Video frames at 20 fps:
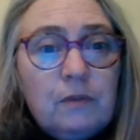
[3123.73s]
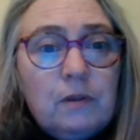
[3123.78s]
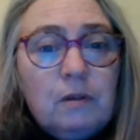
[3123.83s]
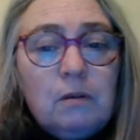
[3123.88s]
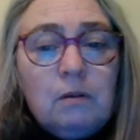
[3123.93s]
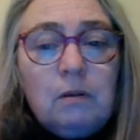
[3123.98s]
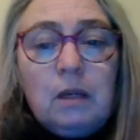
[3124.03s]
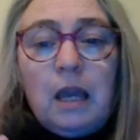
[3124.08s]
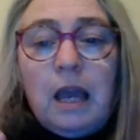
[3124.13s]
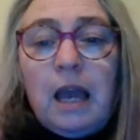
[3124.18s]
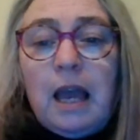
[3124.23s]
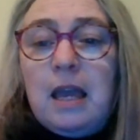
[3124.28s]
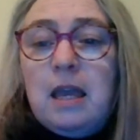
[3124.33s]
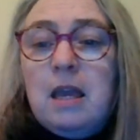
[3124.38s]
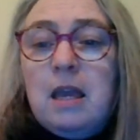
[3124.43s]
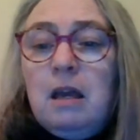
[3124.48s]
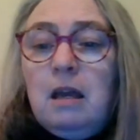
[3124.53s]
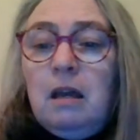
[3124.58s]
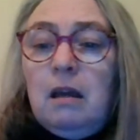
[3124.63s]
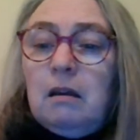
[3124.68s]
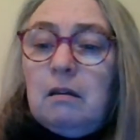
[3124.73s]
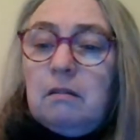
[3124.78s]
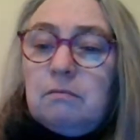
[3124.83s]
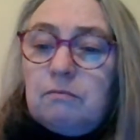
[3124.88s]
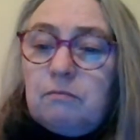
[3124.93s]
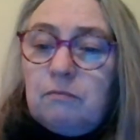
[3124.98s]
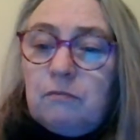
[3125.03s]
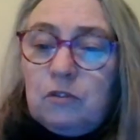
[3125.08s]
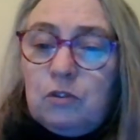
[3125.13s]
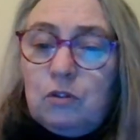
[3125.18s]
Okay.
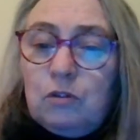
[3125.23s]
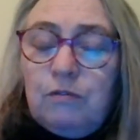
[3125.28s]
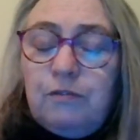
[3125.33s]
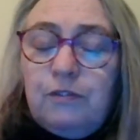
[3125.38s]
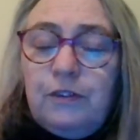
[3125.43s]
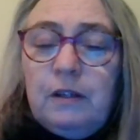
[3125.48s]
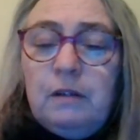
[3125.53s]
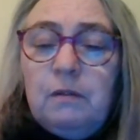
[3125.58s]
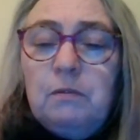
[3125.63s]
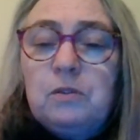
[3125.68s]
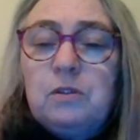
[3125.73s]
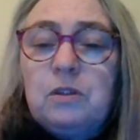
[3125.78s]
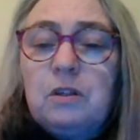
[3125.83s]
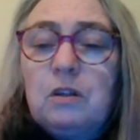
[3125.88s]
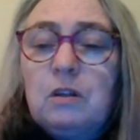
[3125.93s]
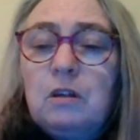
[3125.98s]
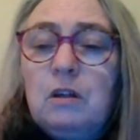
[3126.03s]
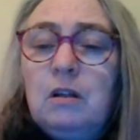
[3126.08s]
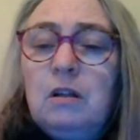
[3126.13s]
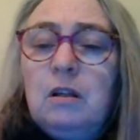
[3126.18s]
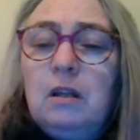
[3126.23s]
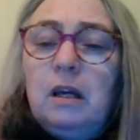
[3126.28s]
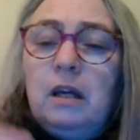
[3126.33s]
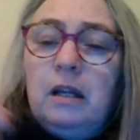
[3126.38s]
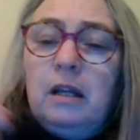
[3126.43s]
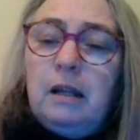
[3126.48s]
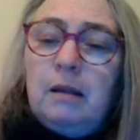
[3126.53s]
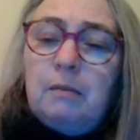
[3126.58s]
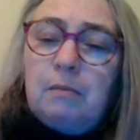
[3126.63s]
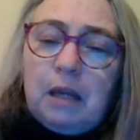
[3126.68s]
Do feel it was a girl,
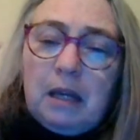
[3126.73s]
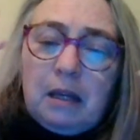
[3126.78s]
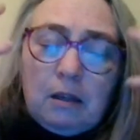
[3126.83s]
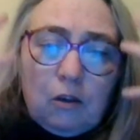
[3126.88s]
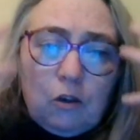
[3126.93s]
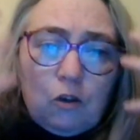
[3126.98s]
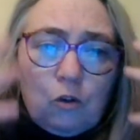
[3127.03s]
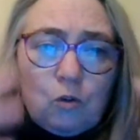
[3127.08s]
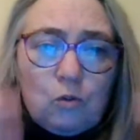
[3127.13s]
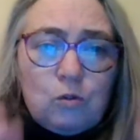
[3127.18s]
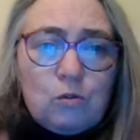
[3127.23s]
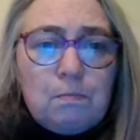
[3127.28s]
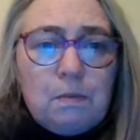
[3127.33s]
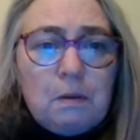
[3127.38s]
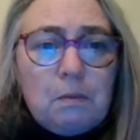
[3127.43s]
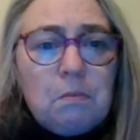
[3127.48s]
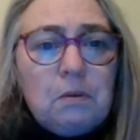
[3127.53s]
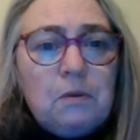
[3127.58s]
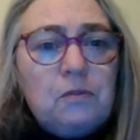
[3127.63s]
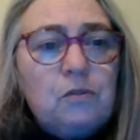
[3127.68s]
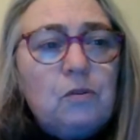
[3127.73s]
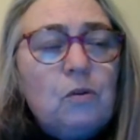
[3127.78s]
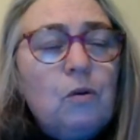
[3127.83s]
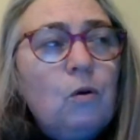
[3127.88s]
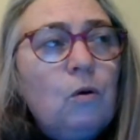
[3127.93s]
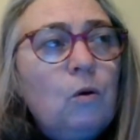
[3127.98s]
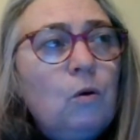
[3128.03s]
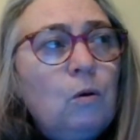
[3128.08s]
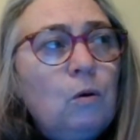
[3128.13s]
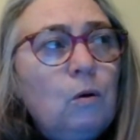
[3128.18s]
and I'm getting goose pimples
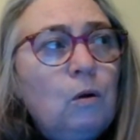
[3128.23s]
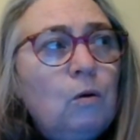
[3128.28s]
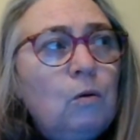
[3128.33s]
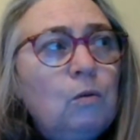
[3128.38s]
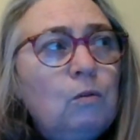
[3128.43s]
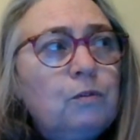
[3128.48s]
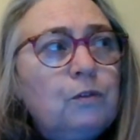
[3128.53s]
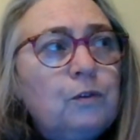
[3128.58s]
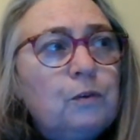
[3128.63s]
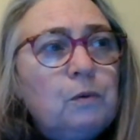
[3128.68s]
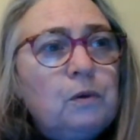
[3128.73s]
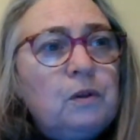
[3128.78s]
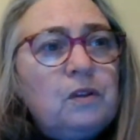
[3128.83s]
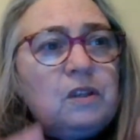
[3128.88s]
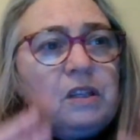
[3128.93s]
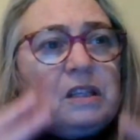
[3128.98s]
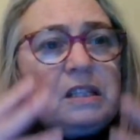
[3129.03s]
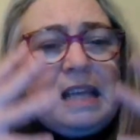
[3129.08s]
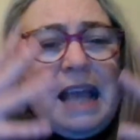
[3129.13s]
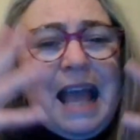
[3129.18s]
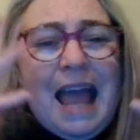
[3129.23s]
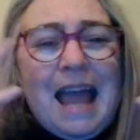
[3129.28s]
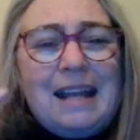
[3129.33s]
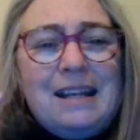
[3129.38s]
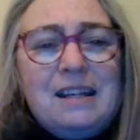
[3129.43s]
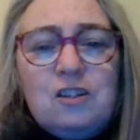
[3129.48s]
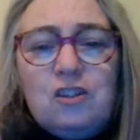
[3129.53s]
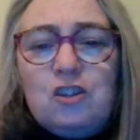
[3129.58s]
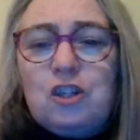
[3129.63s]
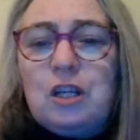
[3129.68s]
all over with this
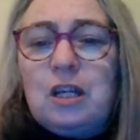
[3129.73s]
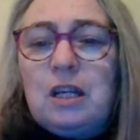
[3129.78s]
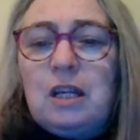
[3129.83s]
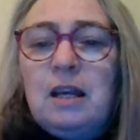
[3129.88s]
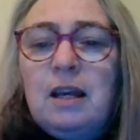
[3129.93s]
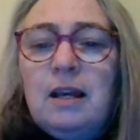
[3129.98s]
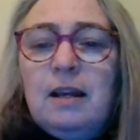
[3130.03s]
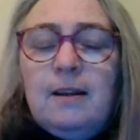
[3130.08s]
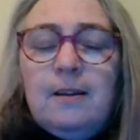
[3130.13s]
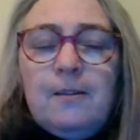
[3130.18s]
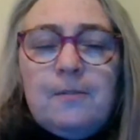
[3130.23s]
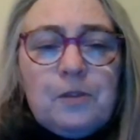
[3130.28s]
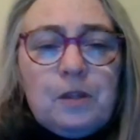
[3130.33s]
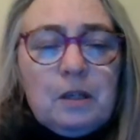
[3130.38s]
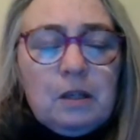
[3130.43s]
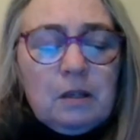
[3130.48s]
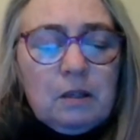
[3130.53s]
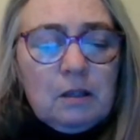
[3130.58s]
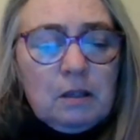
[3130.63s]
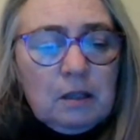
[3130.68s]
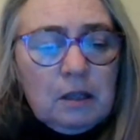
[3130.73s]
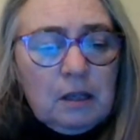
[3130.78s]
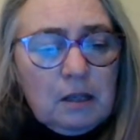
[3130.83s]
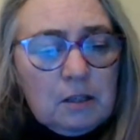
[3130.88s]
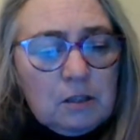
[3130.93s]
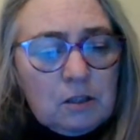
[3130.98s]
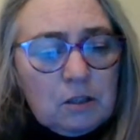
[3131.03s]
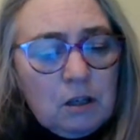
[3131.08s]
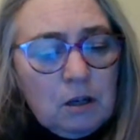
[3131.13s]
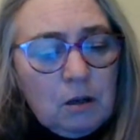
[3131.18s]
energy that
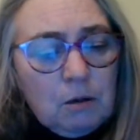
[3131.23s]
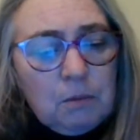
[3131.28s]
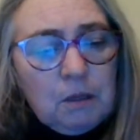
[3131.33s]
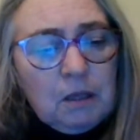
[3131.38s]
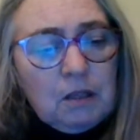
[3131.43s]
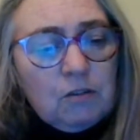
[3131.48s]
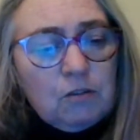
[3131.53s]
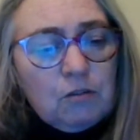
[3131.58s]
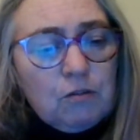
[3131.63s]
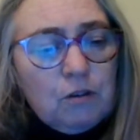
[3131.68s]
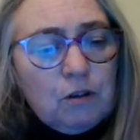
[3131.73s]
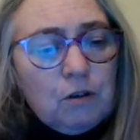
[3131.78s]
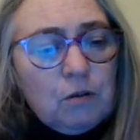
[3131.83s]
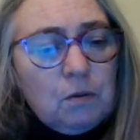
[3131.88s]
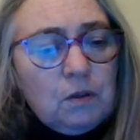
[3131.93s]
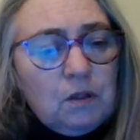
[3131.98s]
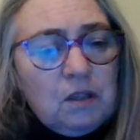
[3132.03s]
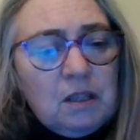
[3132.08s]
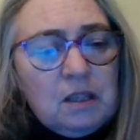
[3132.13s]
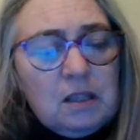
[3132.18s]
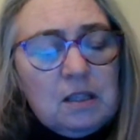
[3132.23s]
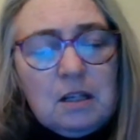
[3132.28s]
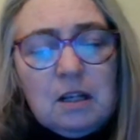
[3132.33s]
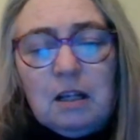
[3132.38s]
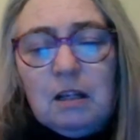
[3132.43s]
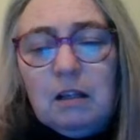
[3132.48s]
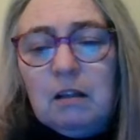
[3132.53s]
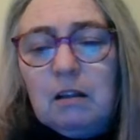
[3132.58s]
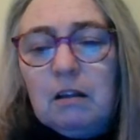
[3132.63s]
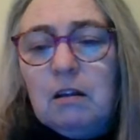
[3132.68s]
is coming through with this
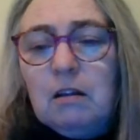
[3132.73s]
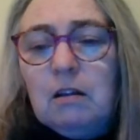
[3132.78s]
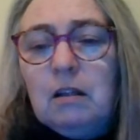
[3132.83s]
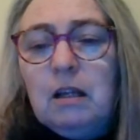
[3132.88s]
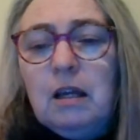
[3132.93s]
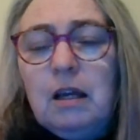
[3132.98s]
little girl.